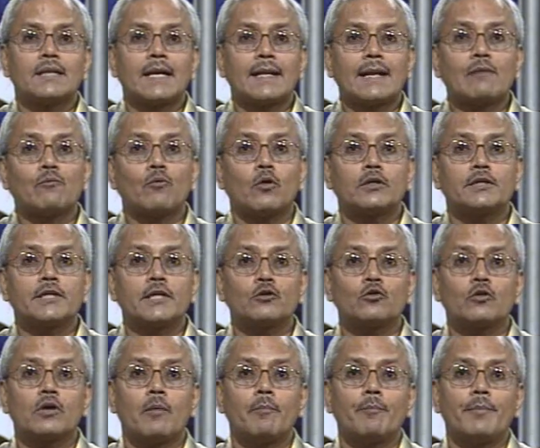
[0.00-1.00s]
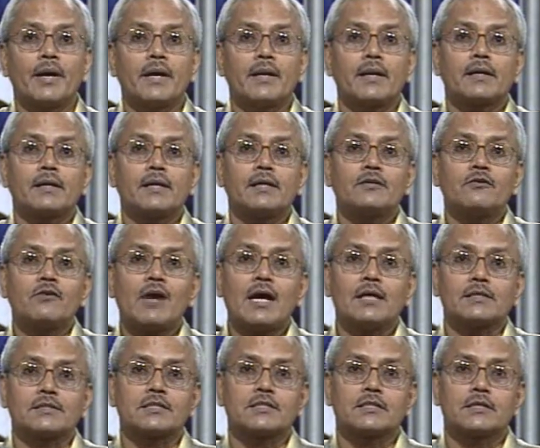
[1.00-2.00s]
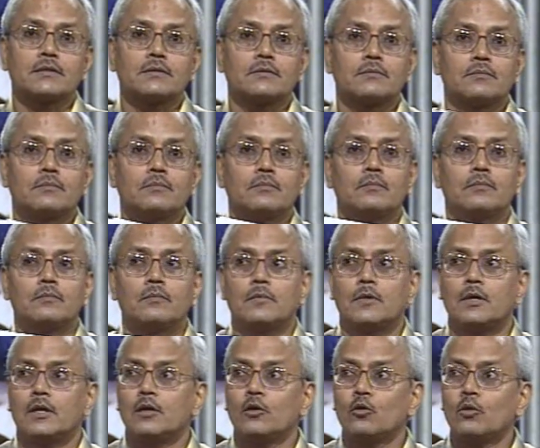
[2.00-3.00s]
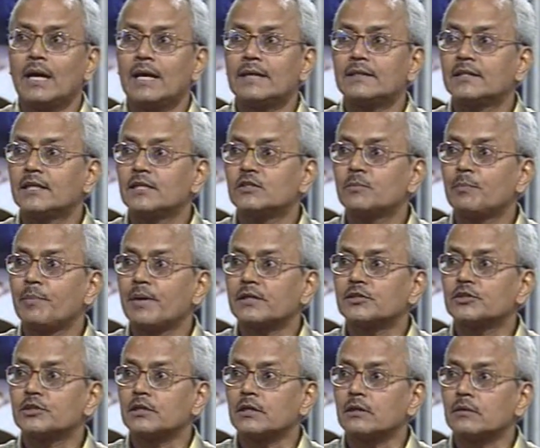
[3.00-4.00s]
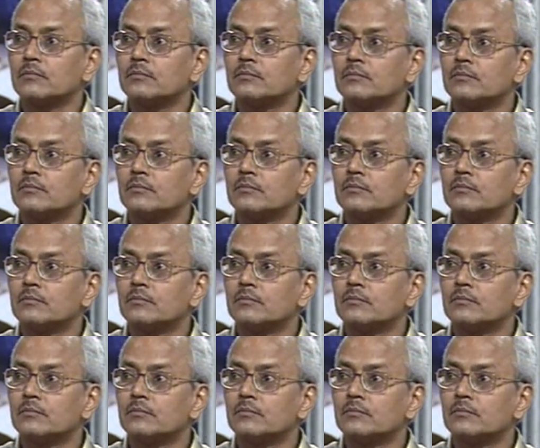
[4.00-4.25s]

that I wanted to compare and contrast. Look at this picture.